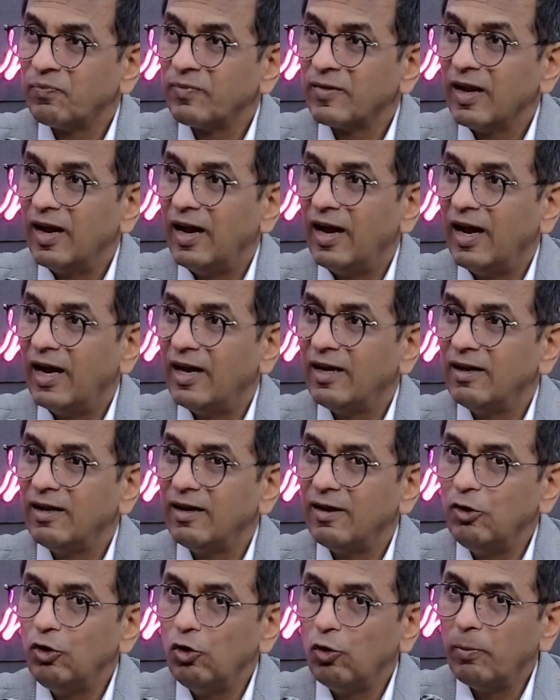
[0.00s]
And,
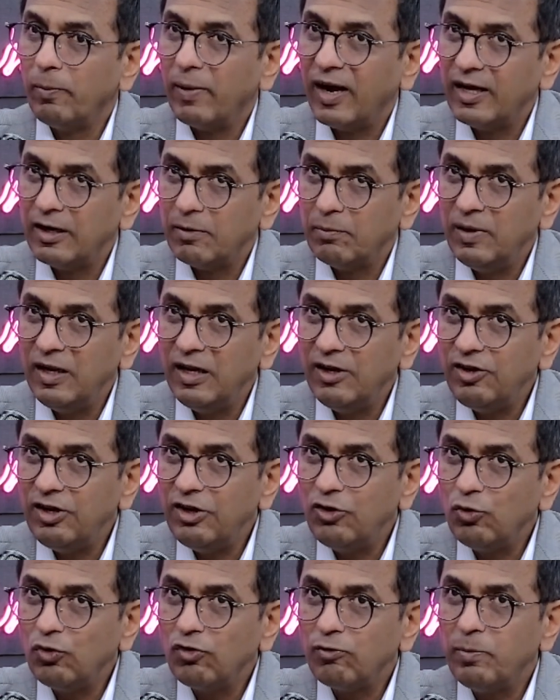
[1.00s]
my ability
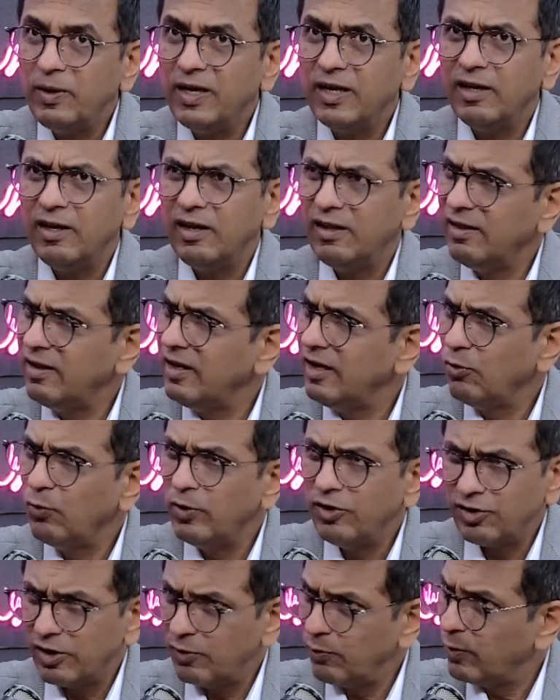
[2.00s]
to speak in Hindi in
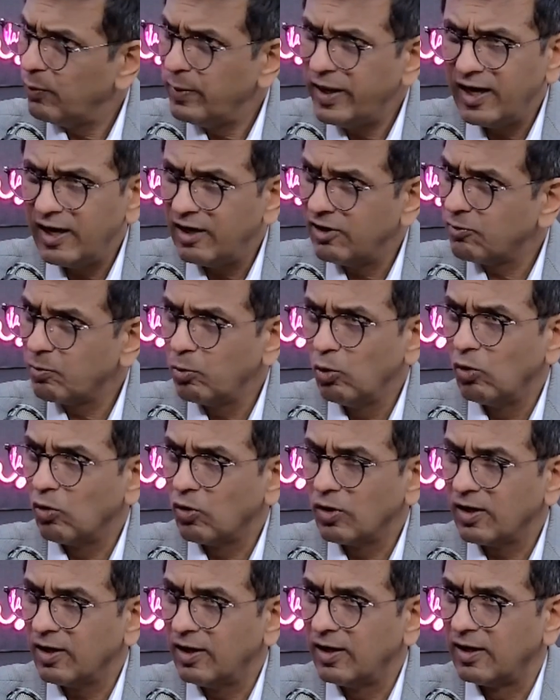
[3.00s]
whichever way I
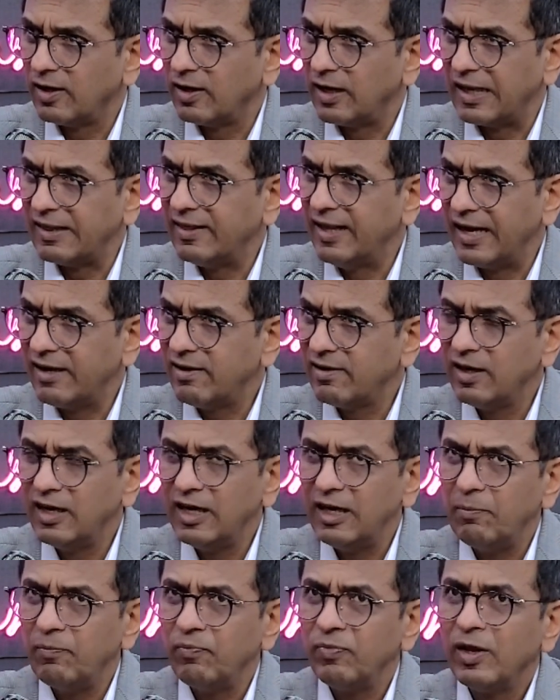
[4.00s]
spoke at that
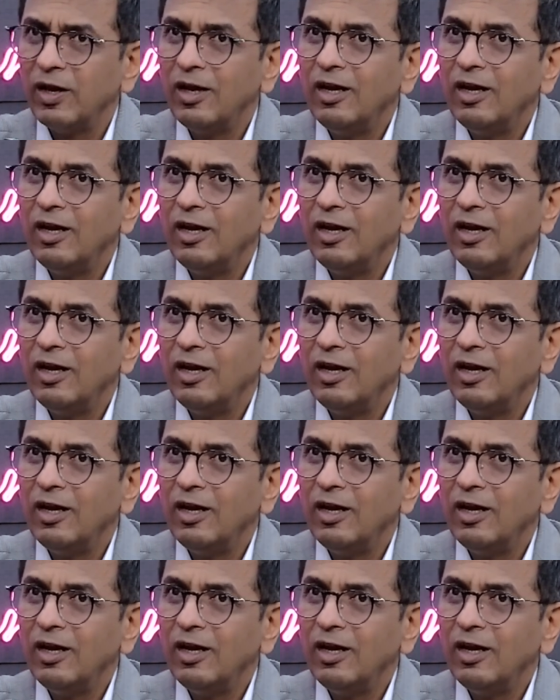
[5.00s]
time,